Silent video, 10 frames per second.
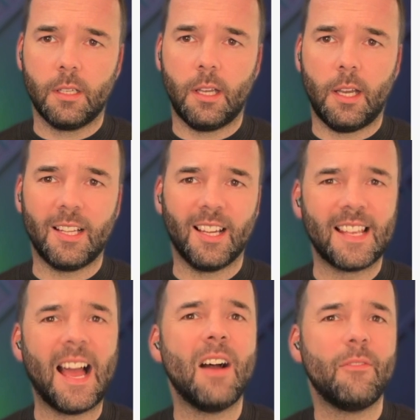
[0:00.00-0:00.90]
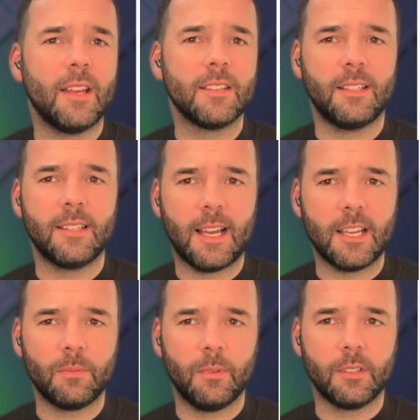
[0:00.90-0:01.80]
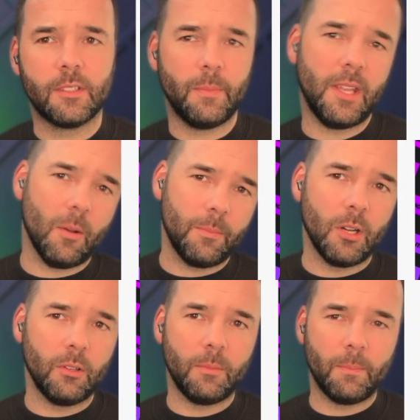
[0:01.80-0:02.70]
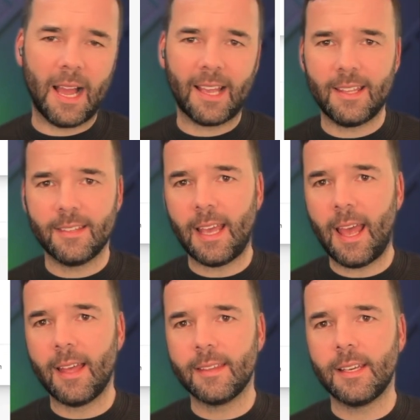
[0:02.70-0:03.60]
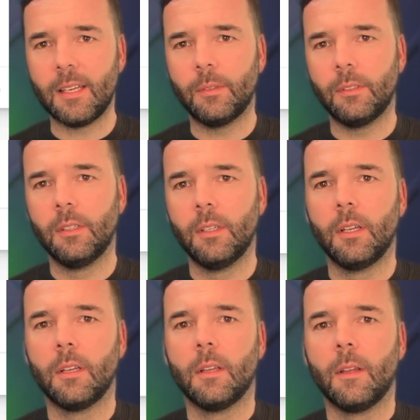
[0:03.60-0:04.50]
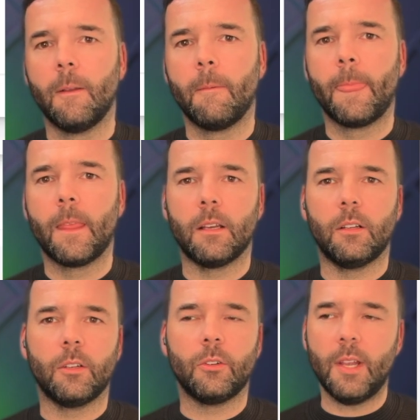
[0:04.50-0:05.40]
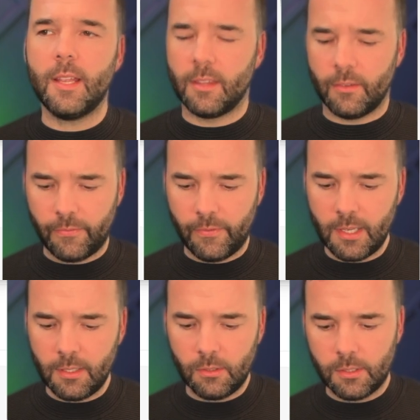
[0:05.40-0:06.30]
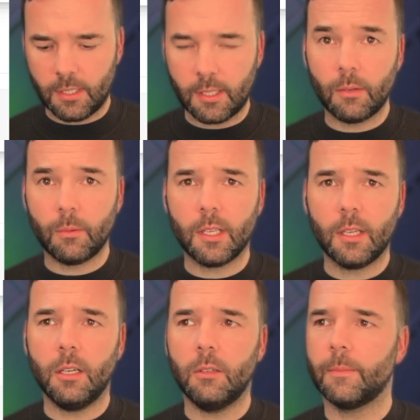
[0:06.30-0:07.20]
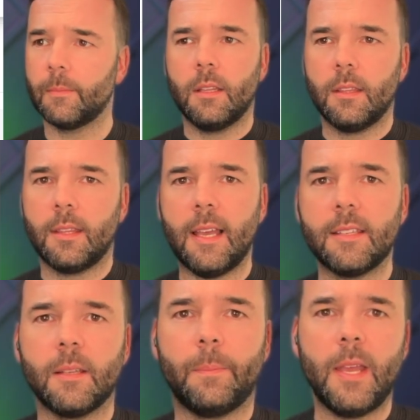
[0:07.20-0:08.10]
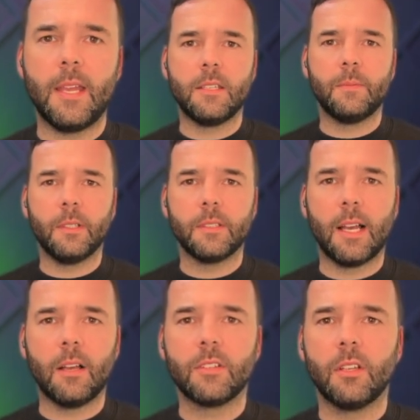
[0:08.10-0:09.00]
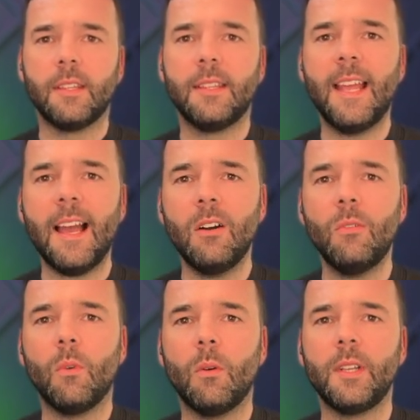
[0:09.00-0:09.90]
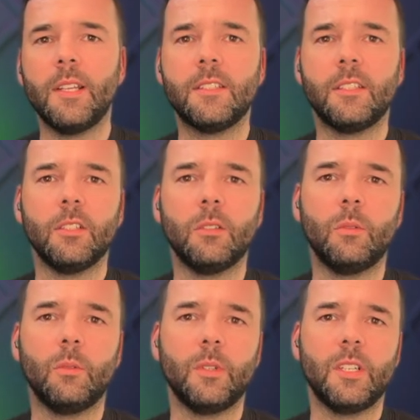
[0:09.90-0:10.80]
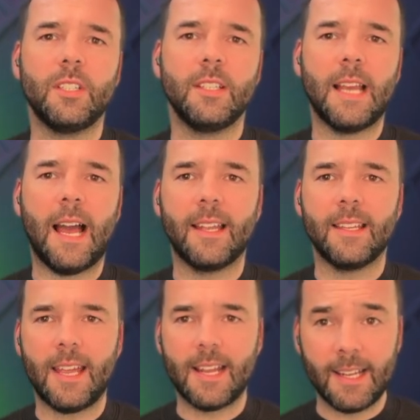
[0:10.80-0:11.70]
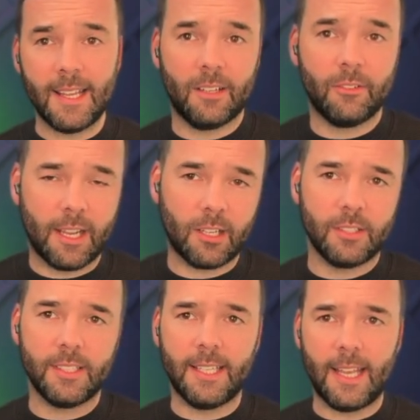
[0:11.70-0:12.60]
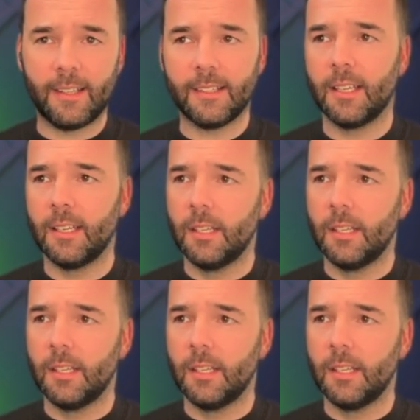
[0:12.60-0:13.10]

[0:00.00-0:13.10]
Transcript: I'd like to have it as an attachment to be uploaded back into Airtable. I'm going to create the field. So there we go. That's the page built out. So now what we need to do, we just need to add a link record to the end.